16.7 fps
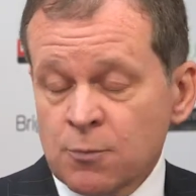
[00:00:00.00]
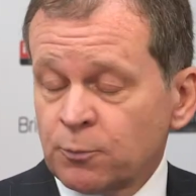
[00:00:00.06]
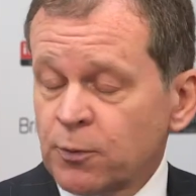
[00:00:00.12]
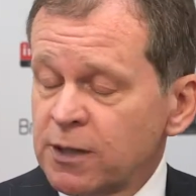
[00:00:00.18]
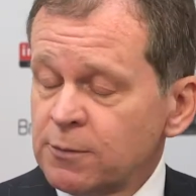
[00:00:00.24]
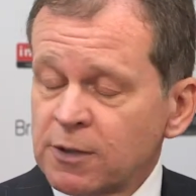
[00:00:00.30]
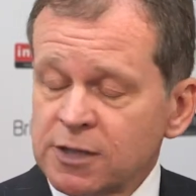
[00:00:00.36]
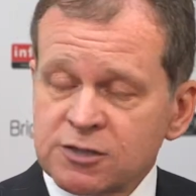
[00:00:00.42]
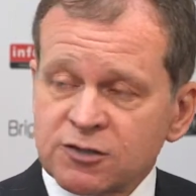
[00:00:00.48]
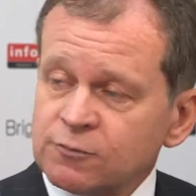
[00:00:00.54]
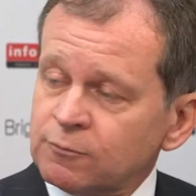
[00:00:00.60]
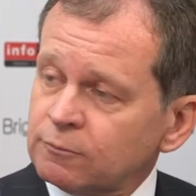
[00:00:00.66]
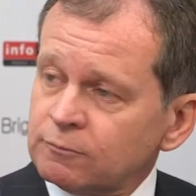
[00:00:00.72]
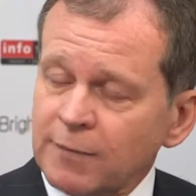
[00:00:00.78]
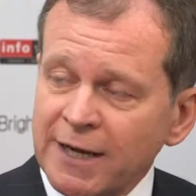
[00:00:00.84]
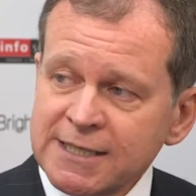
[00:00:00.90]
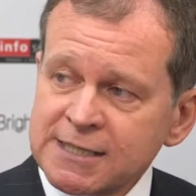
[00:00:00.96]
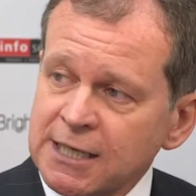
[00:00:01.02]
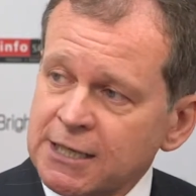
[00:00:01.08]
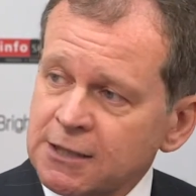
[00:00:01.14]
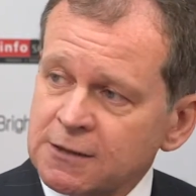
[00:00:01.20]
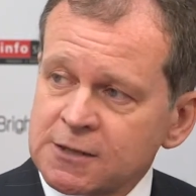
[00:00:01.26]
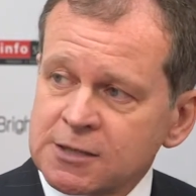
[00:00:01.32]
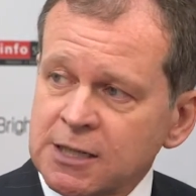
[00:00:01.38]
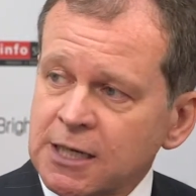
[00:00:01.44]
pretty much
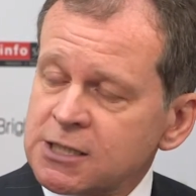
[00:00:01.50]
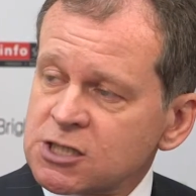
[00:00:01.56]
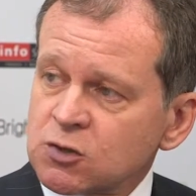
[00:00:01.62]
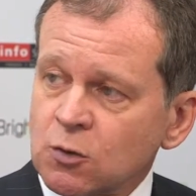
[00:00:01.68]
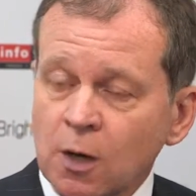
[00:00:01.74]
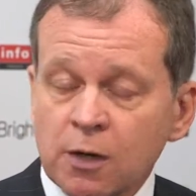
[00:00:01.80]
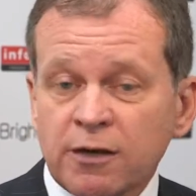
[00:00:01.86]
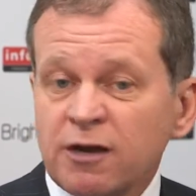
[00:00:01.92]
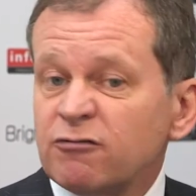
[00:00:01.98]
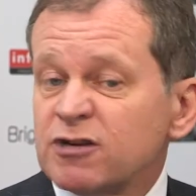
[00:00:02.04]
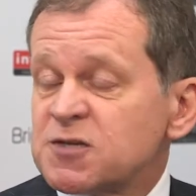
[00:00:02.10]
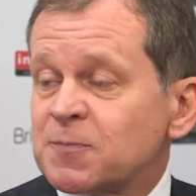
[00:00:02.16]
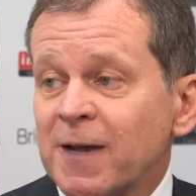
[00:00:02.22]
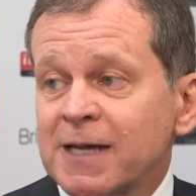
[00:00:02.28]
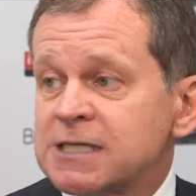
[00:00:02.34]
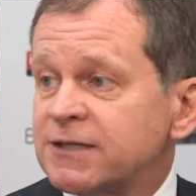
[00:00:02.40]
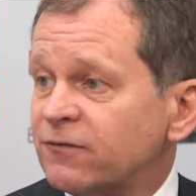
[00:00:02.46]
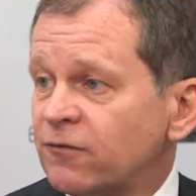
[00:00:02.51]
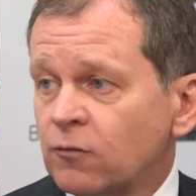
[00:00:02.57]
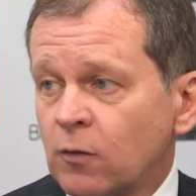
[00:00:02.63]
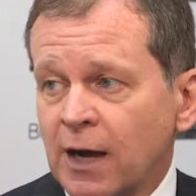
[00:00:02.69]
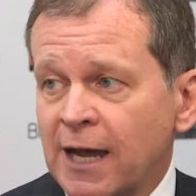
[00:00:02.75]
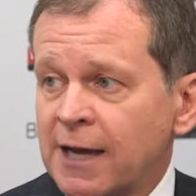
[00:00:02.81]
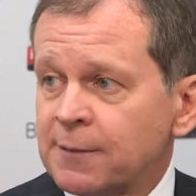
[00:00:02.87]
maintaining the status quo irrespective of what